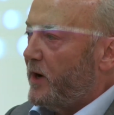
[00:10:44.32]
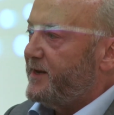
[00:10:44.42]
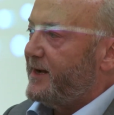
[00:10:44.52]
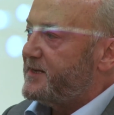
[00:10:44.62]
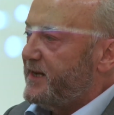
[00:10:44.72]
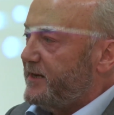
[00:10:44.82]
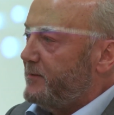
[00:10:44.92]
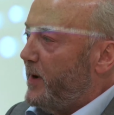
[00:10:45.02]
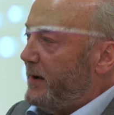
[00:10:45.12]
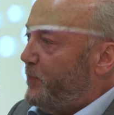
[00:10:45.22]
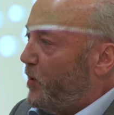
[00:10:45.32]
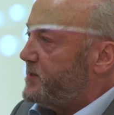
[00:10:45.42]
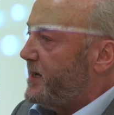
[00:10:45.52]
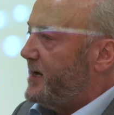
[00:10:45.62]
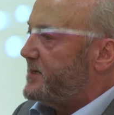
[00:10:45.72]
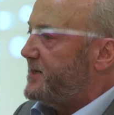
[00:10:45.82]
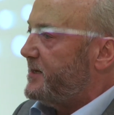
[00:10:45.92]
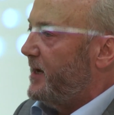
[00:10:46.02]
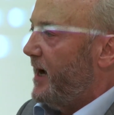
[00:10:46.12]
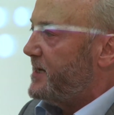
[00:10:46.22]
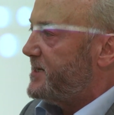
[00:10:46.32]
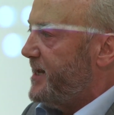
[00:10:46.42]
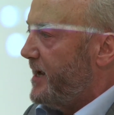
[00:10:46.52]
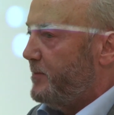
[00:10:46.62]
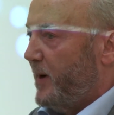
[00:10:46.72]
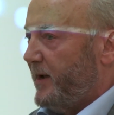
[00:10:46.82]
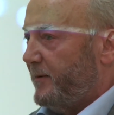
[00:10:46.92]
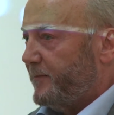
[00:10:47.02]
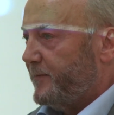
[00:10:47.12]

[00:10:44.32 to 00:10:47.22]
word I said in my podcast, I stand by.